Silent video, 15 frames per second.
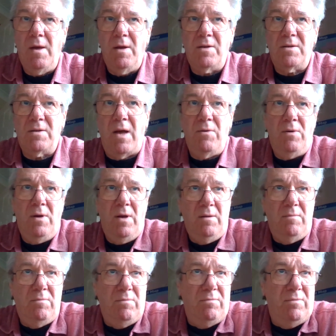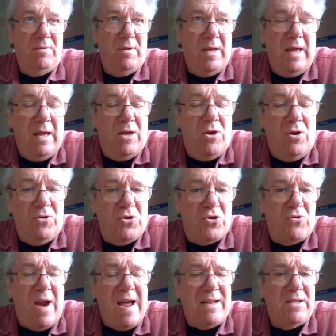So the
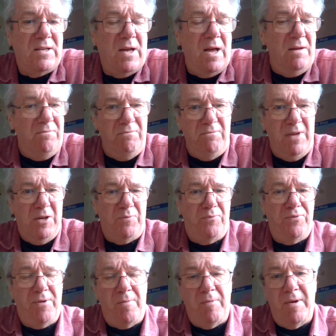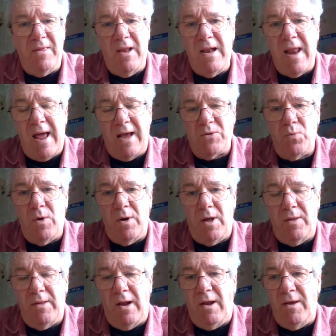contractor is probably the next one
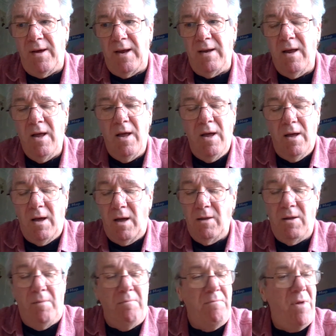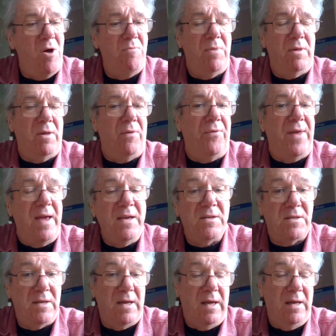on the line. And the moment that they
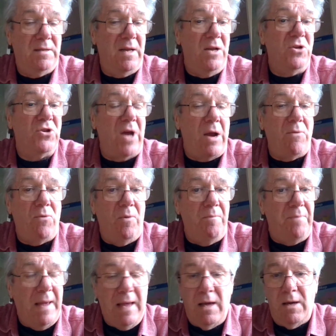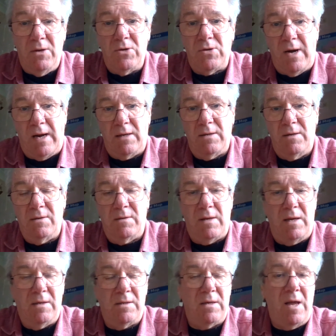see it, in general, big contractors,
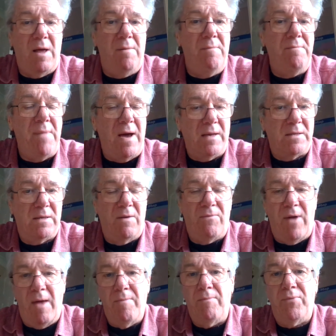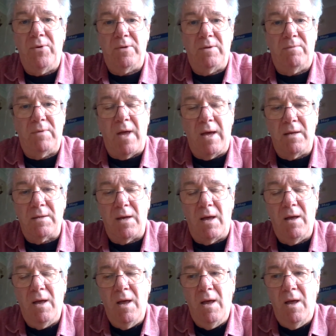they see a massive input of data
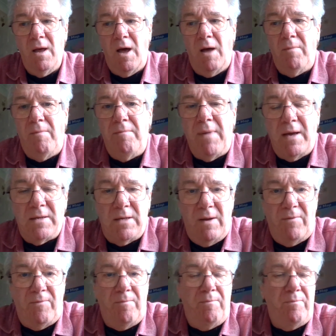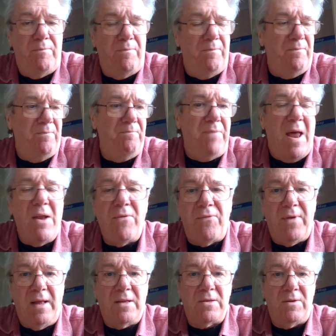and massive
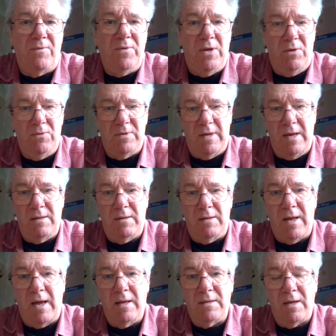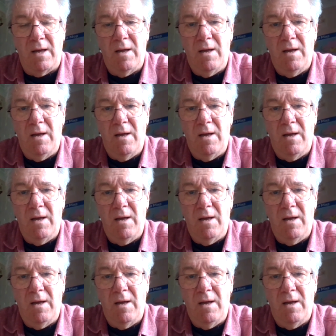benefits of using the data,